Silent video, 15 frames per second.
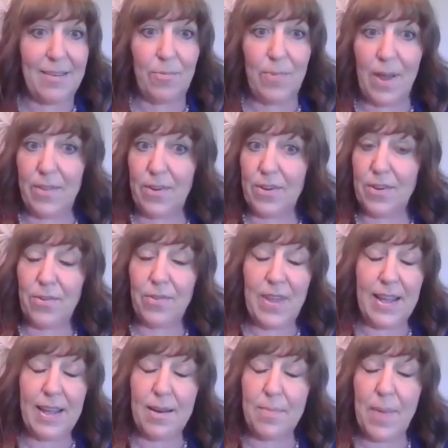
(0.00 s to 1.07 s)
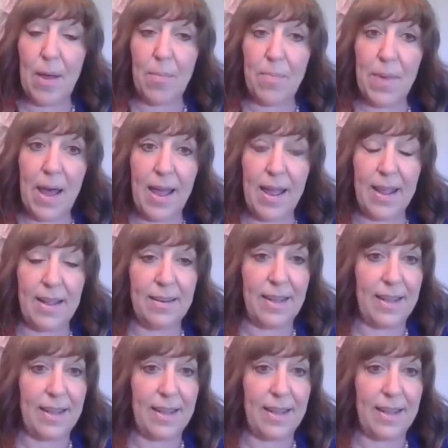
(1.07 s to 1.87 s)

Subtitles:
Whether you're thinking about buying